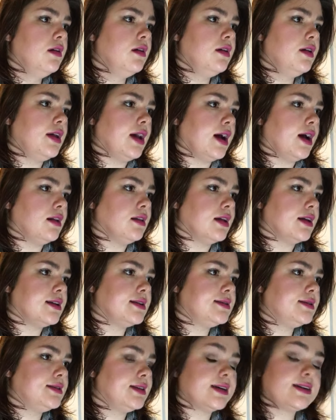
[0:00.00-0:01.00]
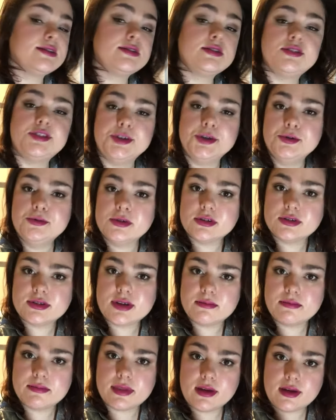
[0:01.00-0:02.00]
yeah, like 6'2" or
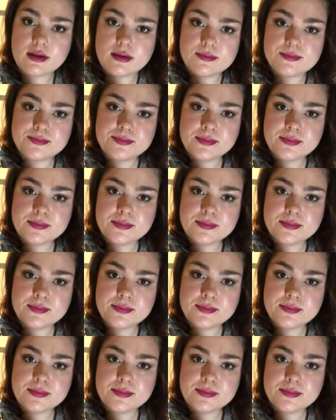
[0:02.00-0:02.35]
something